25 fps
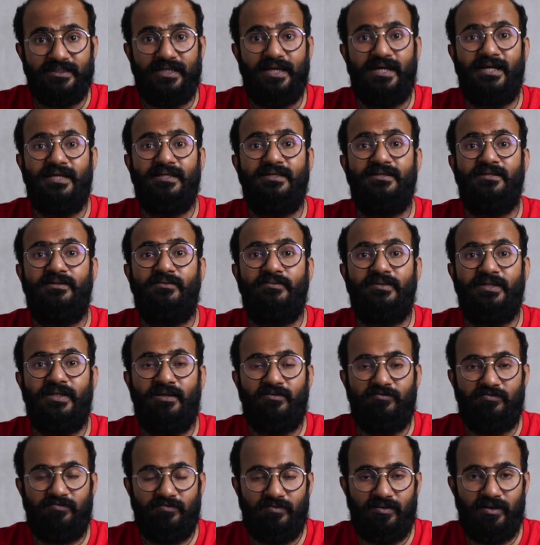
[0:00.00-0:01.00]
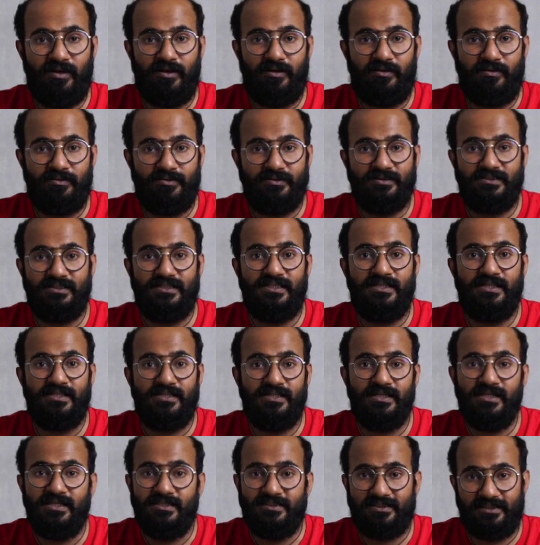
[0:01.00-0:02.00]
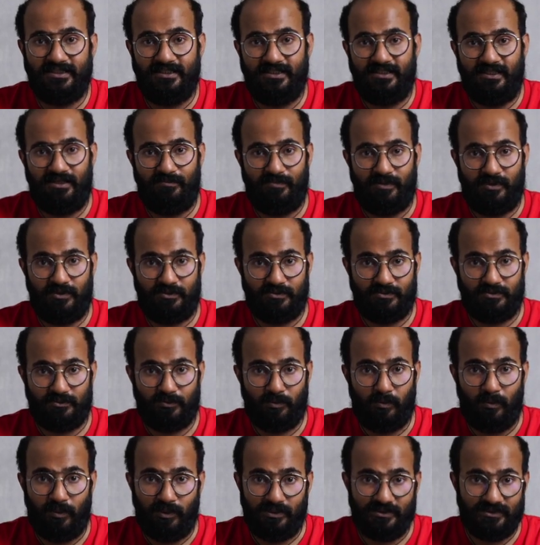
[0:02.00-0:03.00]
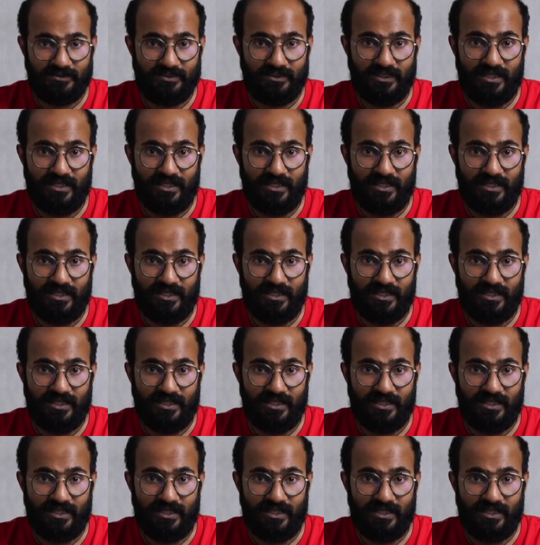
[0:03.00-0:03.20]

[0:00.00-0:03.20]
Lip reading: and we have learned in detail about what